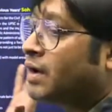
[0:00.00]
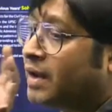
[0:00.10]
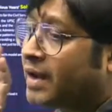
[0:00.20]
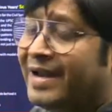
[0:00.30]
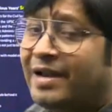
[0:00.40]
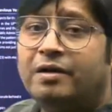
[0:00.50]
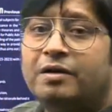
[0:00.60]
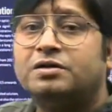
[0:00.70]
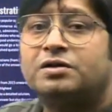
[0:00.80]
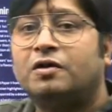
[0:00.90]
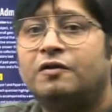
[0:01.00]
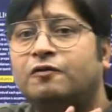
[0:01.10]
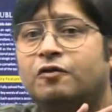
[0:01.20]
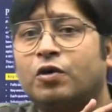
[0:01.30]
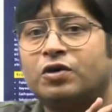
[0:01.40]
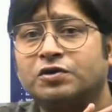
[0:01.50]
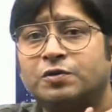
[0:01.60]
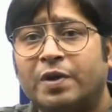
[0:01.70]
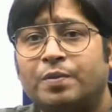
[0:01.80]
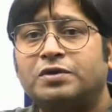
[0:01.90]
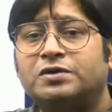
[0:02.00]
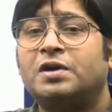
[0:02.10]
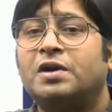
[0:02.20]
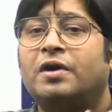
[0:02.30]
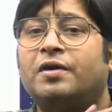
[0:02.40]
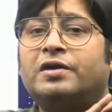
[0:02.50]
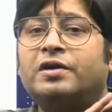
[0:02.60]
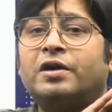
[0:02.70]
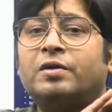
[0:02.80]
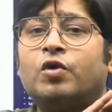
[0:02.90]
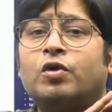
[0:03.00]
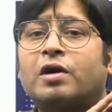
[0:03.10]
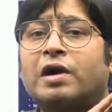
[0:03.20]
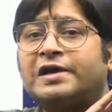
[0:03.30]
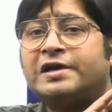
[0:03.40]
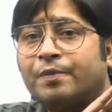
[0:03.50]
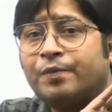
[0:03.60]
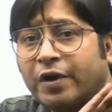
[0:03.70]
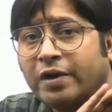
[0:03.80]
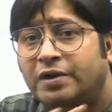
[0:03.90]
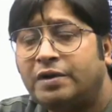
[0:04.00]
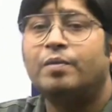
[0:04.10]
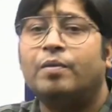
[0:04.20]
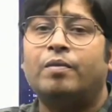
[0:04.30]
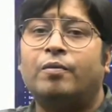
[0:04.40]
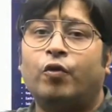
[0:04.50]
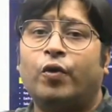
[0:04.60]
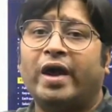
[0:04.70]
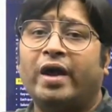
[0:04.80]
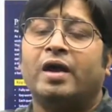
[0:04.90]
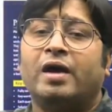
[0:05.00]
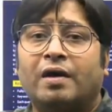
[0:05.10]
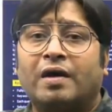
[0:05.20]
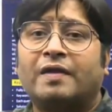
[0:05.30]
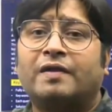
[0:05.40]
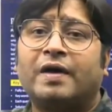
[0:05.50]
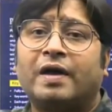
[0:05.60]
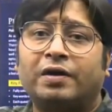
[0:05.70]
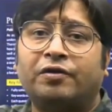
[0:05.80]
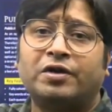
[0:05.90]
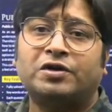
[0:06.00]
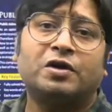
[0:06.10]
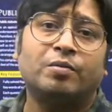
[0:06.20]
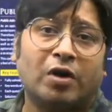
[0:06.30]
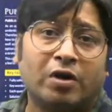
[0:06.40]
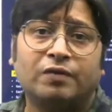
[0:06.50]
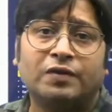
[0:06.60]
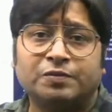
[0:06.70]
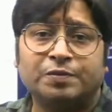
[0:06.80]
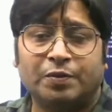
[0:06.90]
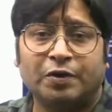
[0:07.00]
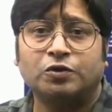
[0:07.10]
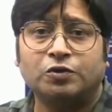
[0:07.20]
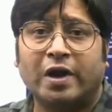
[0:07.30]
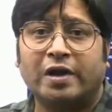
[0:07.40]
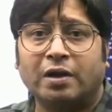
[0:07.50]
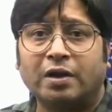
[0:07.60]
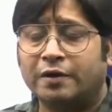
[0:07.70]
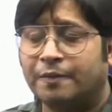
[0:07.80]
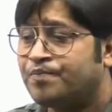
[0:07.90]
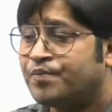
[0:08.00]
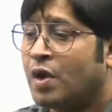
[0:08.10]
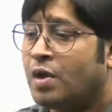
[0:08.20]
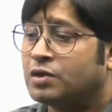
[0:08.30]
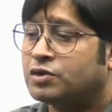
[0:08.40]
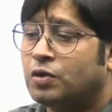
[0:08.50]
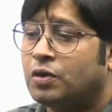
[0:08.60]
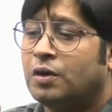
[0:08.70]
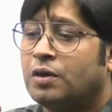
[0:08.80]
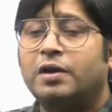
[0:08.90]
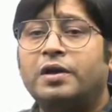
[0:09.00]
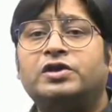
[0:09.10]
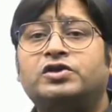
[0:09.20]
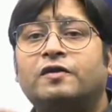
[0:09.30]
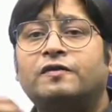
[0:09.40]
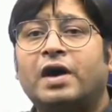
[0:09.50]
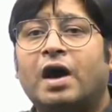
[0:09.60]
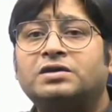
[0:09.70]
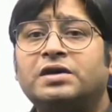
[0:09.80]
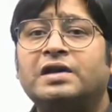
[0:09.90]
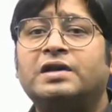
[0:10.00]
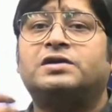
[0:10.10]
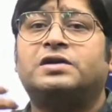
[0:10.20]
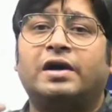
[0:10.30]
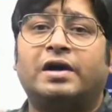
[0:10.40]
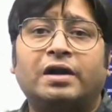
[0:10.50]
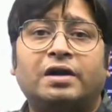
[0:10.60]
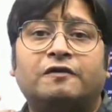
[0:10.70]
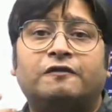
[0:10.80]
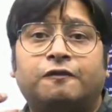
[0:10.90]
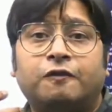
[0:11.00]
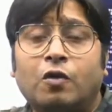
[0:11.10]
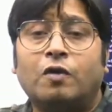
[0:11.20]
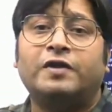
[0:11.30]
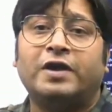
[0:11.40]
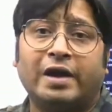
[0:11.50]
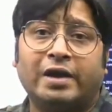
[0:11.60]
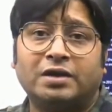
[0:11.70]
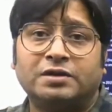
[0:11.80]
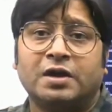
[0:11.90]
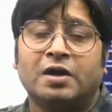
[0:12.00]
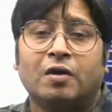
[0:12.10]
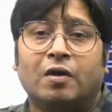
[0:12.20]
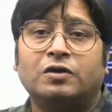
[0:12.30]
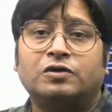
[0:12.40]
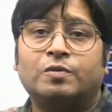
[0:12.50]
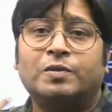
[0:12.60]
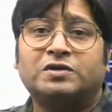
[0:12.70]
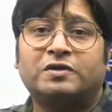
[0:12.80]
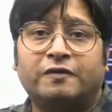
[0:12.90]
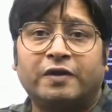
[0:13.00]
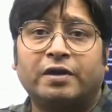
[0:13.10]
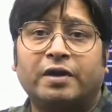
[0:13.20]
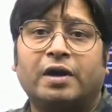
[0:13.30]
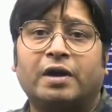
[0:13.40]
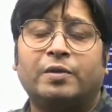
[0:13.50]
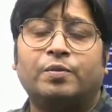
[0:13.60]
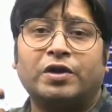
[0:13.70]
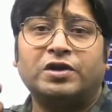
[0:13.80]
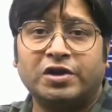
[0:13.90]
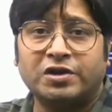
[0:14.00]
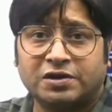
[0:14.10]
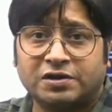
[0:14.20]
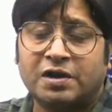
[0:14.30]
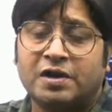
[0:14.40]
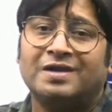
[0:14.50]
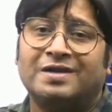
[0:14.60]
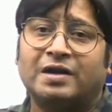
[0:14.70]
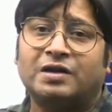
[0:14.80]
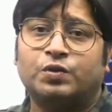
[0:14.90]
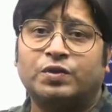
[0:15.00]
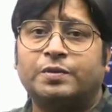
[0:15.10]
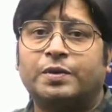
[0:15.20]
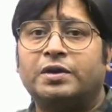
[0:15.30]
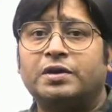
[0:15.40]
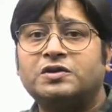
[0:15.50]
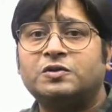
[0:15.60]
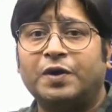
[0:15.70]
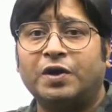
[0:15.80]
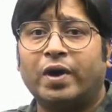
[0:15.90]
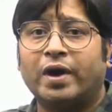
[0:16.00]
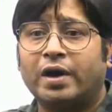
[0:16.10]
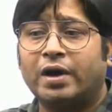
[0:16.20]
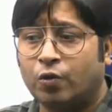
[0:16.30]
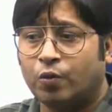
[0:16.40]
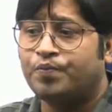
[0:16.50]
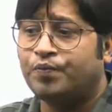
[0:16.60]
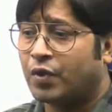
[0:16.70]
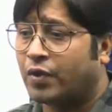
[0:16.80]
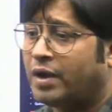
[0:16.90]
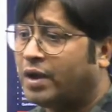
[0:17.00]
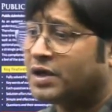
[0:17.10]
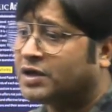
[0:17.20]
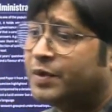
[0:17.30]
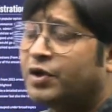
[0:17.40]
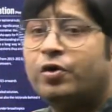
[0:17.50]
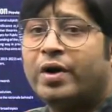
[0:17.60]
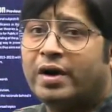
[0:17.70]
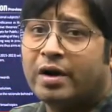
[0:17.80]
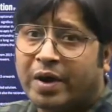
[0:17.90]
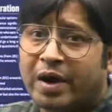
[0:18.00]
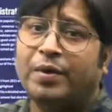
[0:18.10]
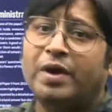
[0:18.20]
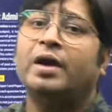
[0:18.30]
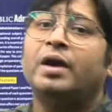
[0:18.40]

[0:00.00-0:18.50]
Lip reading: 9 years of question papers written in more contemporary way rather than the traditional model which people used to write earlier. So the nature of the answer and its content and the flow of the ideas also must reflect the contemporary changes that is visible in this PYQ, right? It has been curated by me,